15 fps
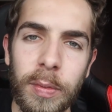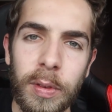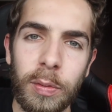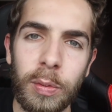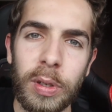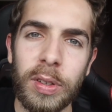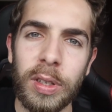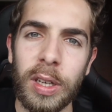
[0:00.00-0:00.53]

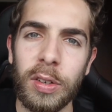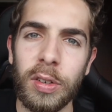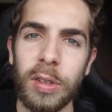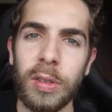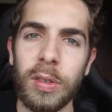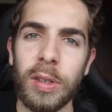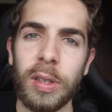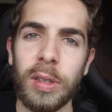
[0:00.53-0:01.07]

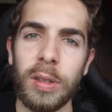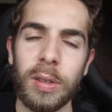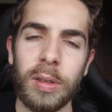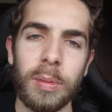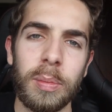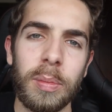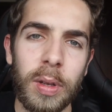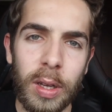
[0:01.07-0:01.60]
recessions
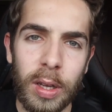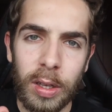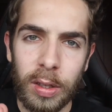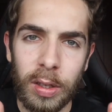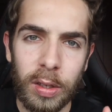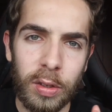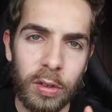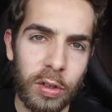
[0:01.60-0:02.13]
and
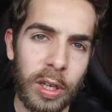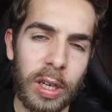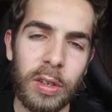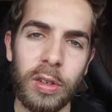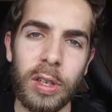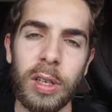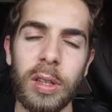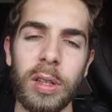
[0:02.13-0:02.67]
the
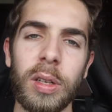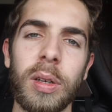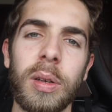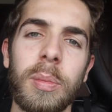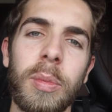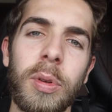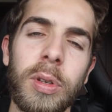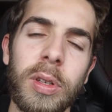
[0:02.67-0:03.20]
changing the
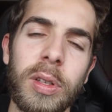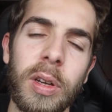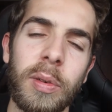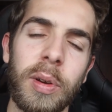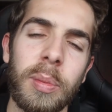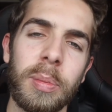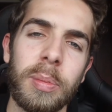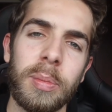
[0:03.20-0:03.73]

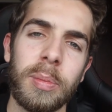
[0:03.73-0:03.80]
monetary